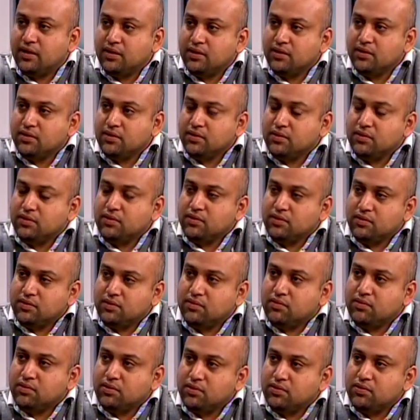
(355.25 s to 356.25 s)
And if I
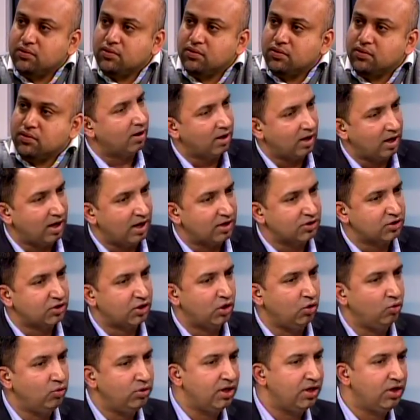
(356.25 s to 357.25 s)
was to ask
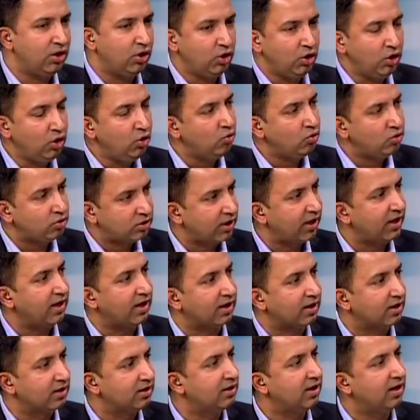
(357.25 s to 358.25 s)
you that, do you
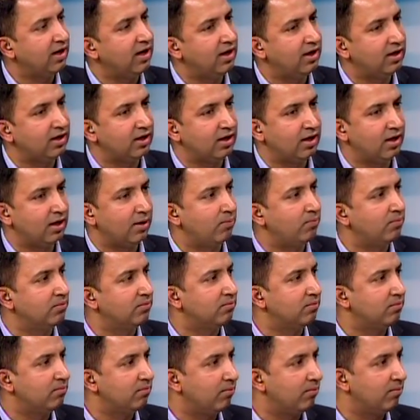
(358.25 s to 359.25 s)
think that
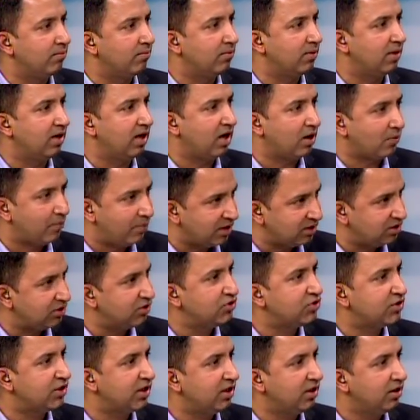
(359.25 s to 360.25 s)
Harbhajan
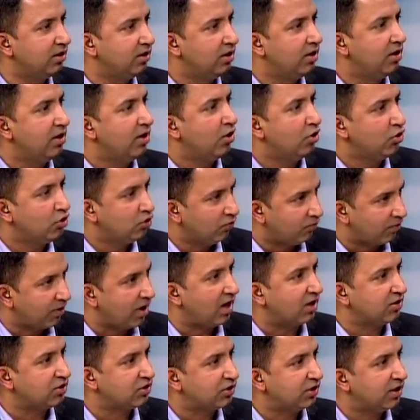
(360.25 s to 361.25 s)
Singh,
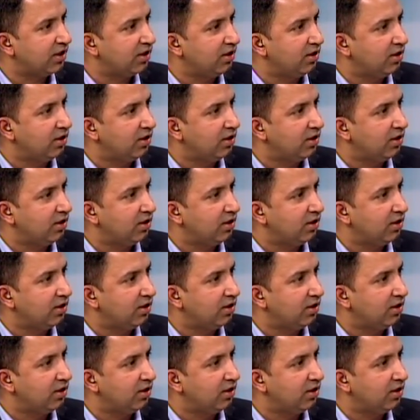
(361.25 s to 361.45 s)
Yuvraj Singh,